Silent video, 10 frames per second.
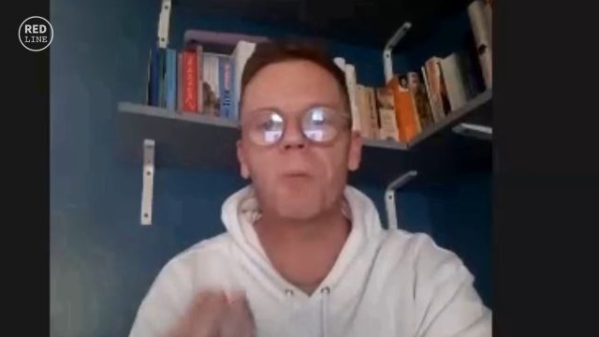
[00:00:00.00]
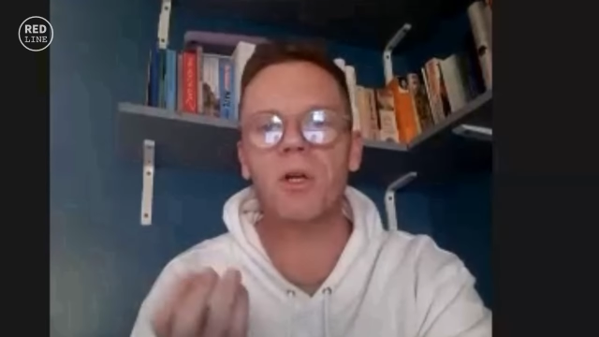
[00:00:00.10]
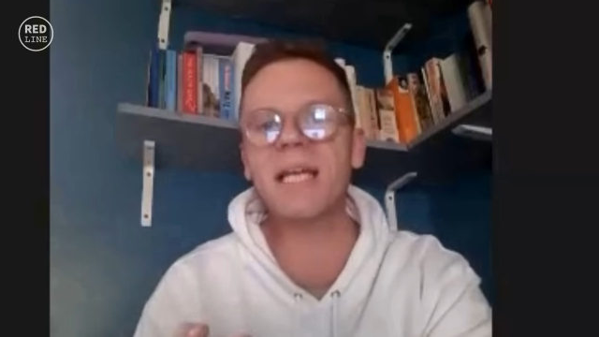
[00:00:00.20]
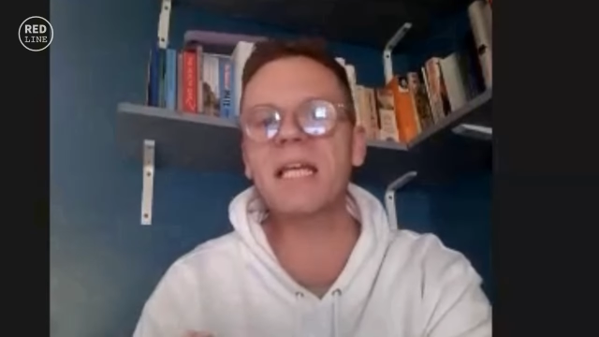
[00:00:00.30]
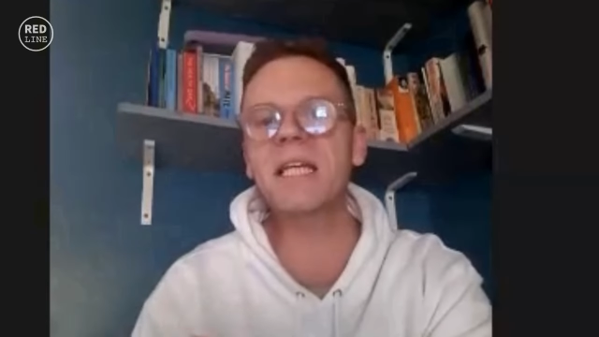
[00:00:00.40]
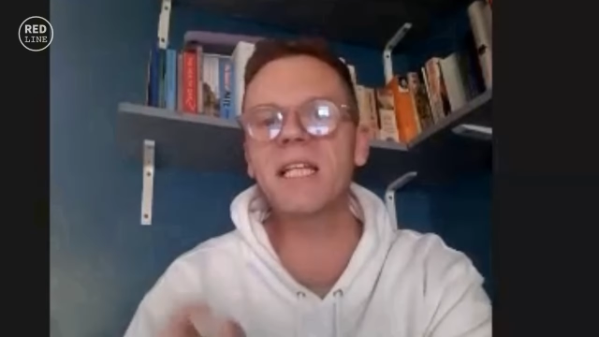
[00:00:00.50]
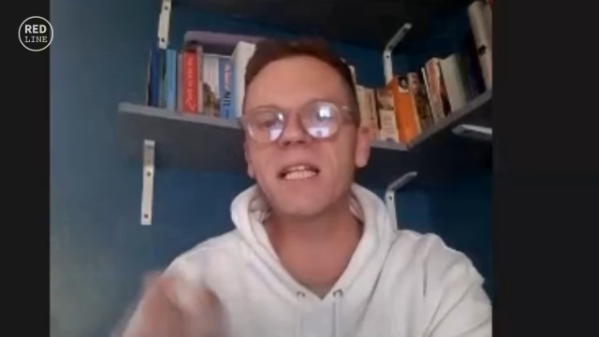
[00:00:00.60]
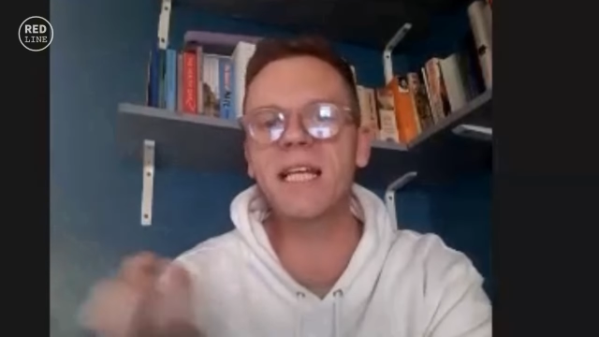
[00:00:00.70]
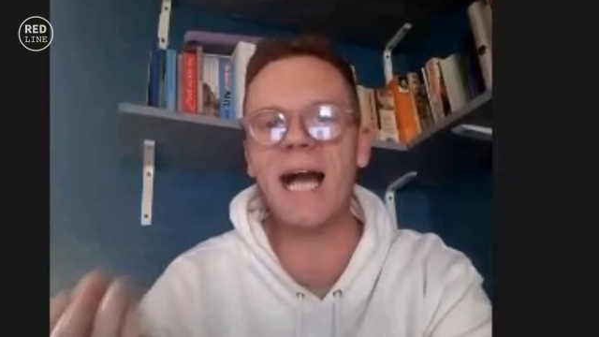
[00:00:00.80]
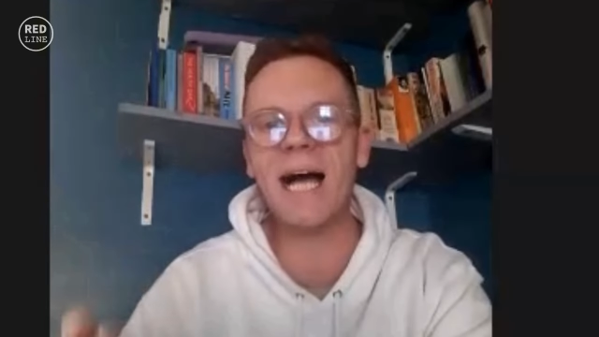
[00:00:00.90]

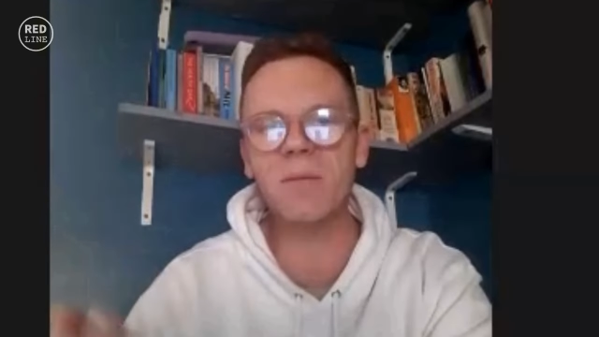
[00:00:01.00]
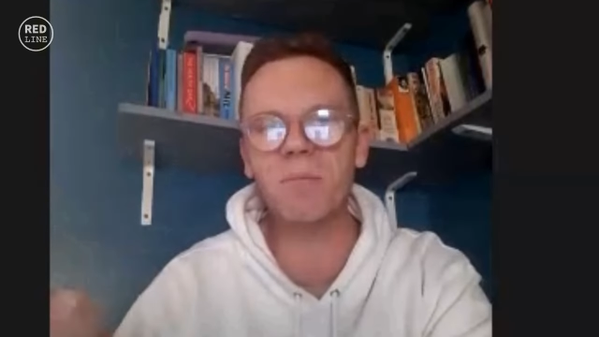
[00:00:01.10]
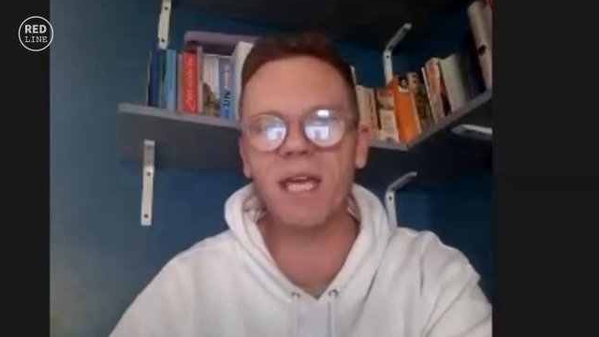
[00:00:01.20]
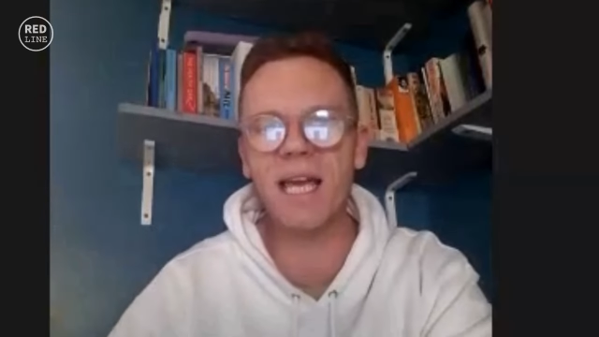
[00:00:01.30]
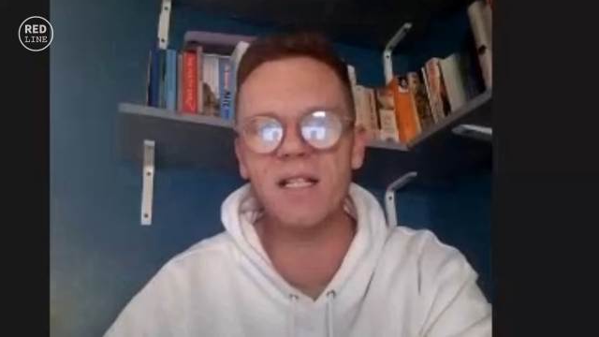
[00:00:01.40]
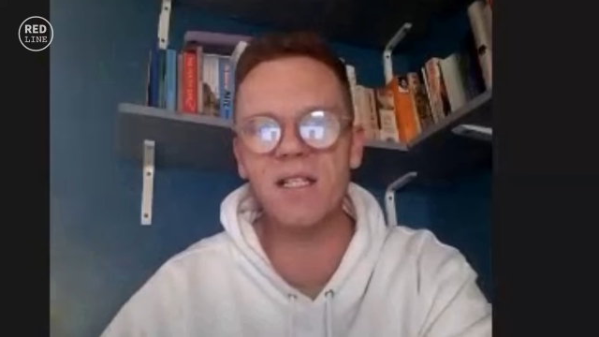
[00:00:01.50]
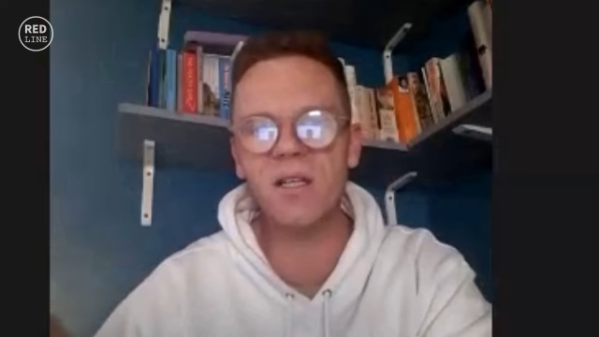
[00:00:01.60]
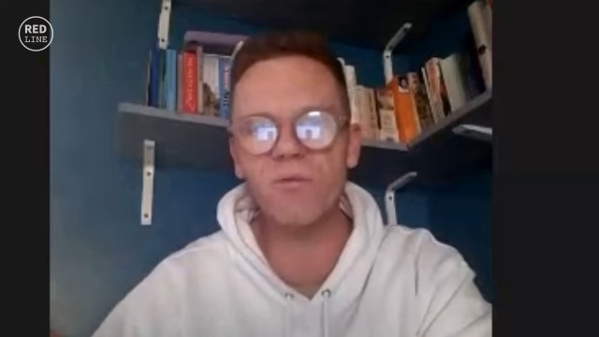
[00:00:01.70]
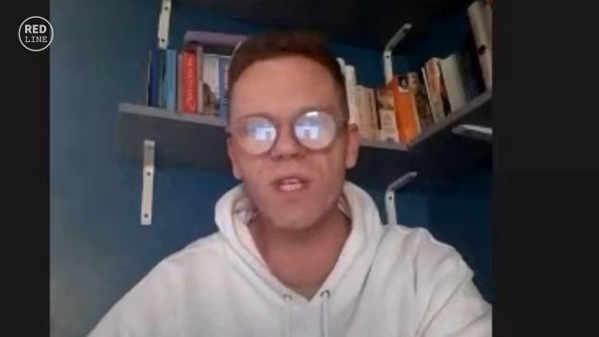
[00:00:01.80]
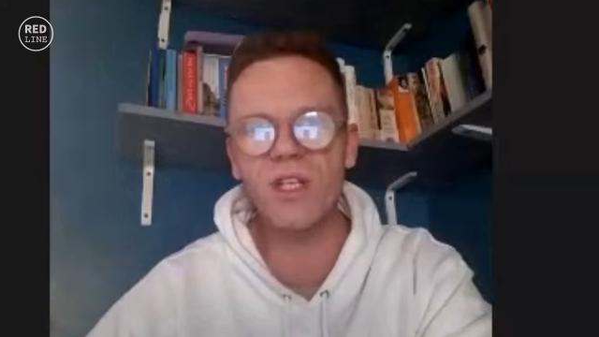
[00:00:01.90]
particularly as it begins
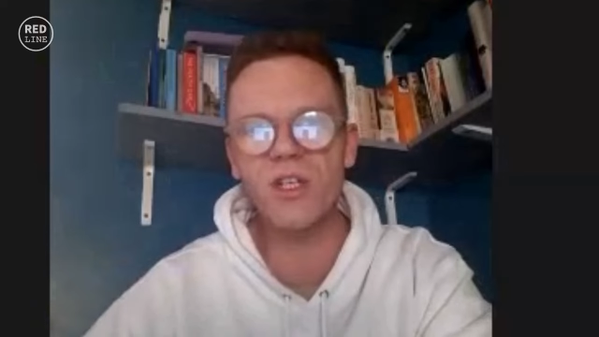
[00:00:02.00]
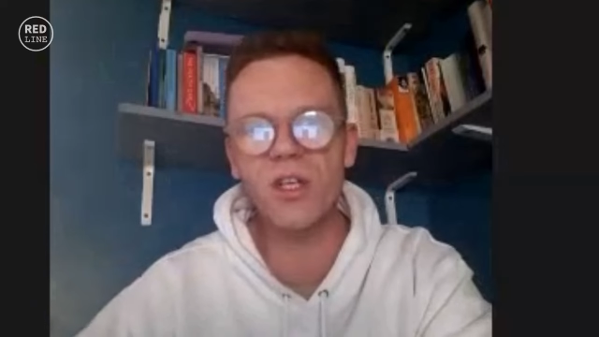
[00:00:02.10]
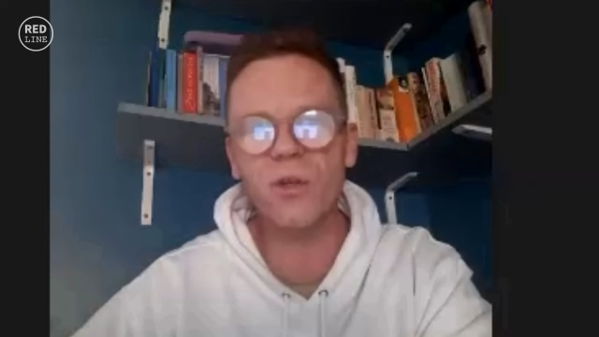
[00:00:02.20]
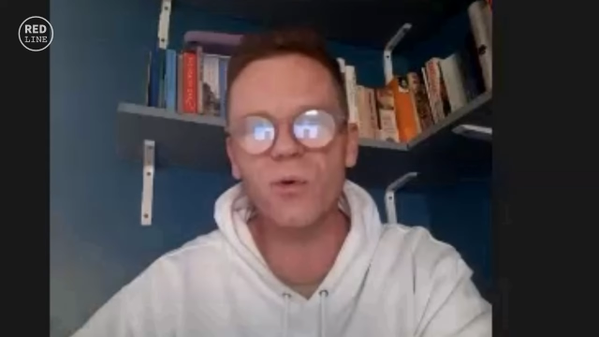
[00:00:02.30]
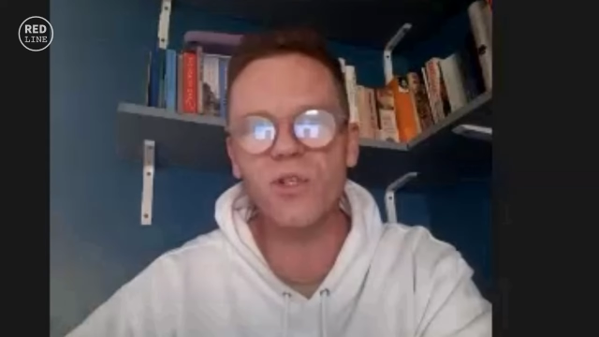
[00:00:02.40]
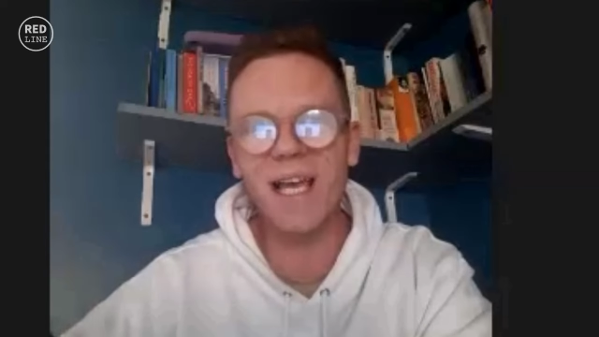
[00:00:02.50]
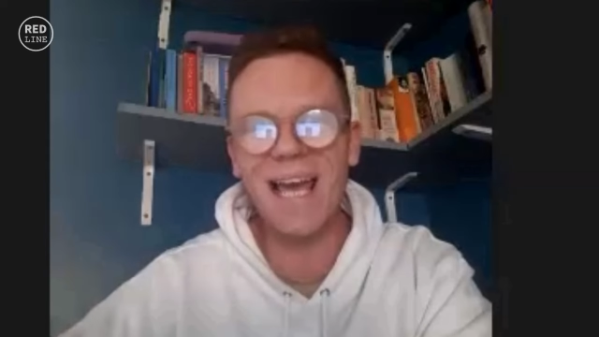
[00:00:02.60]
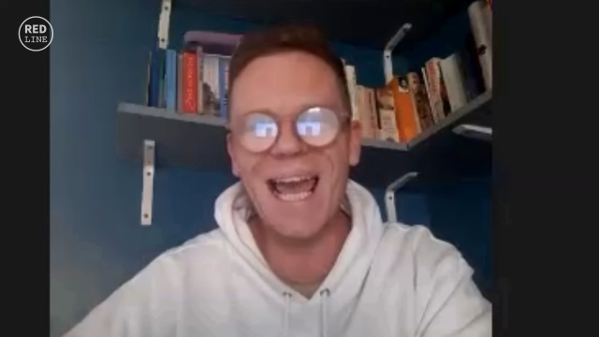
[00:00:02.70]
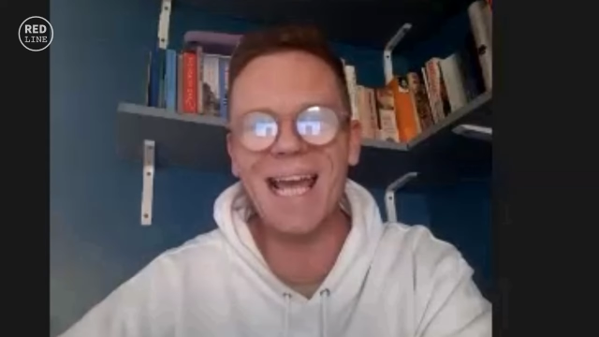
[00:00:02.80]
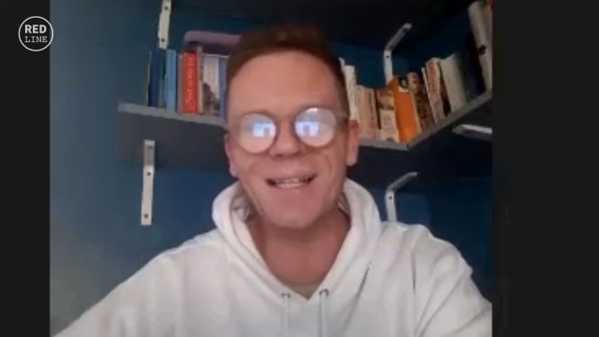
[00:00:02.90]
to reach those
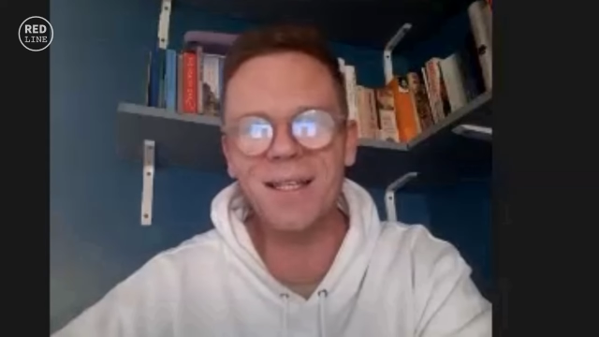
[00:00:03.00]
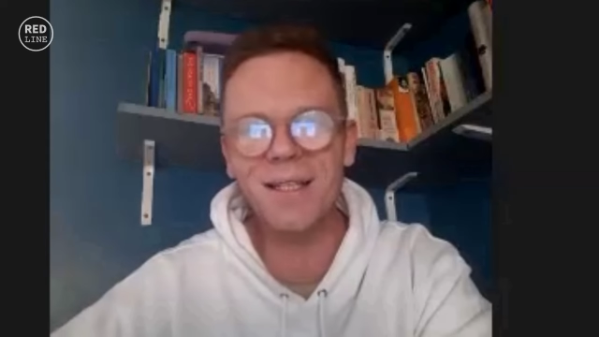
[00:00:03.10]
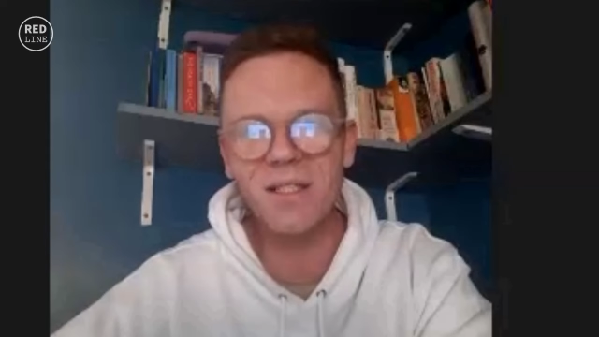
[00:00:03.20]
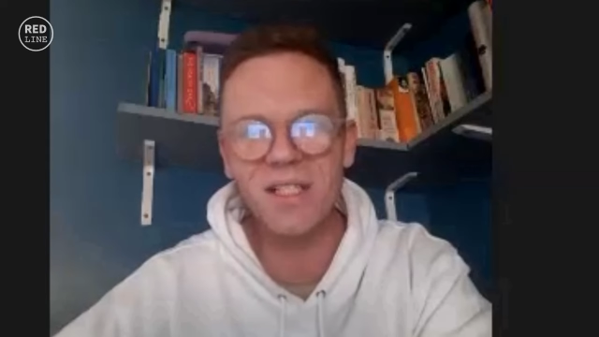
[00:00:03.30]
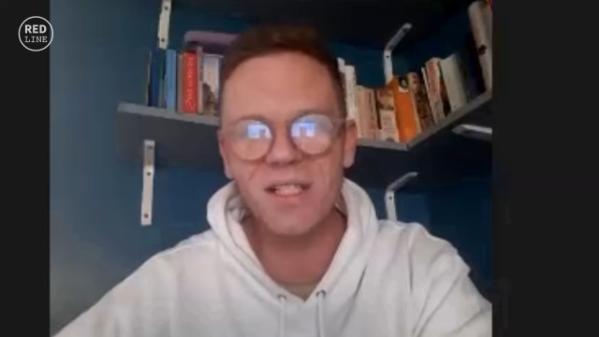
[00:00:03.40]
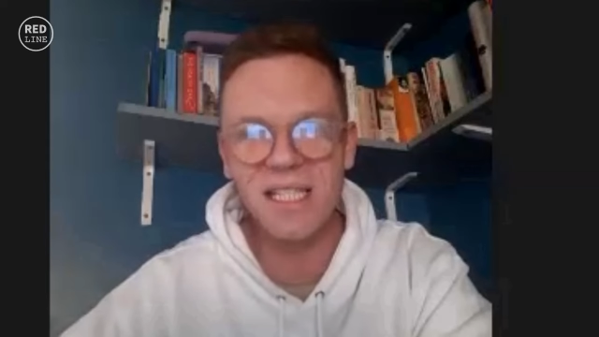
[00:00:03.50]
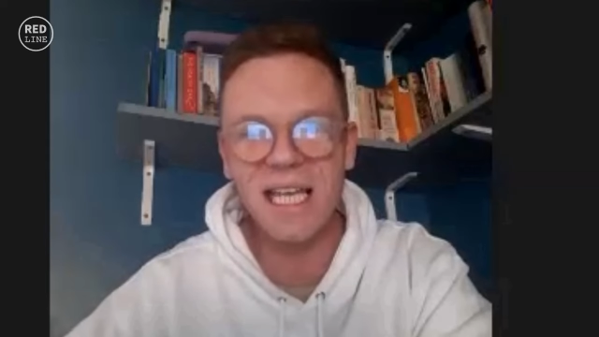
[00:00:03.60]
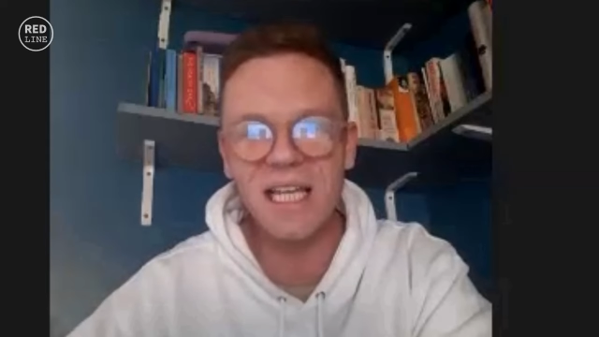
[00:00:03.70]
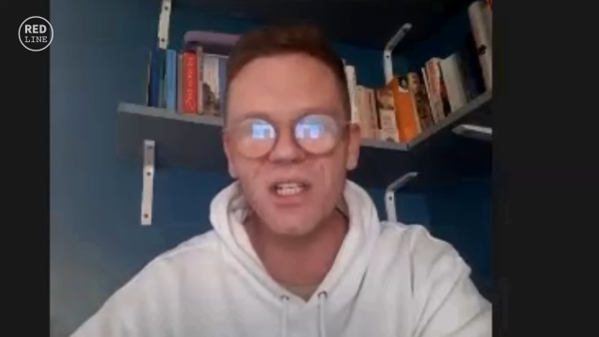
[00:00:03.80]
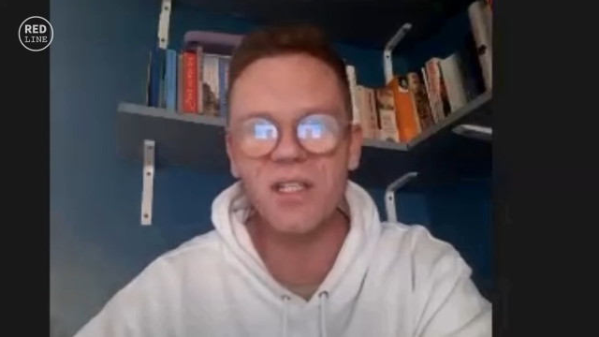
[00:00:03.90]
end
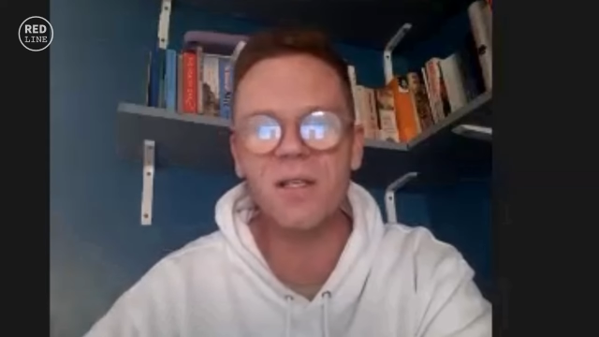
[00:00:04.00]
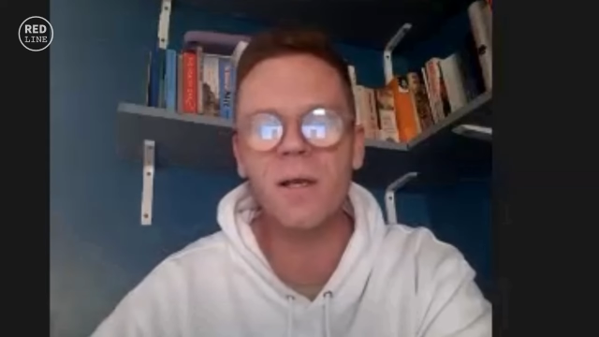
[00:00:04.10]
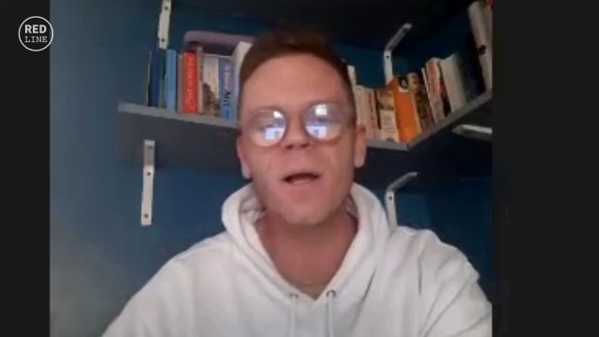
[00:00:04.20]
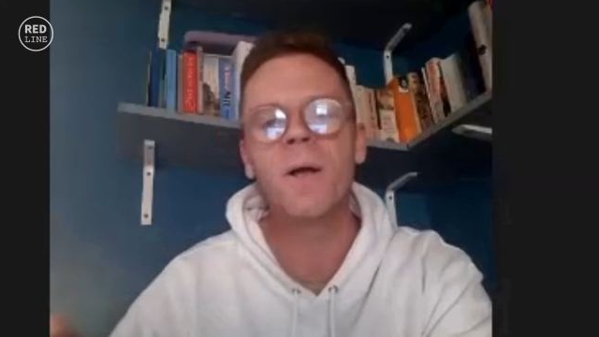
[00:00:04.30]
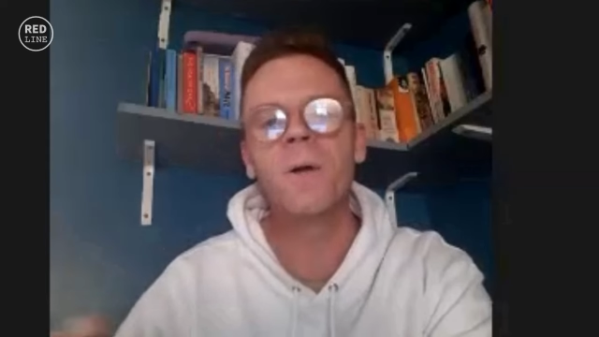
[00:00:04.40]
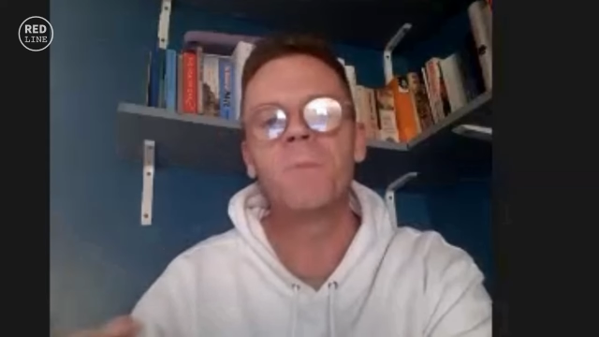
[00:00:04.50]
stages.